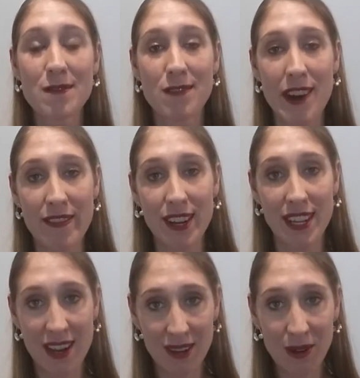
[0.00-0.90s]

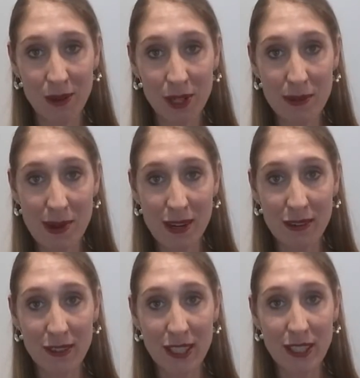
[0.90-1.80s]

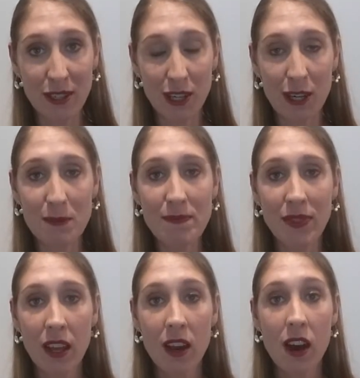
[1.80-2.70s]
foreveryoungautobiographies.com.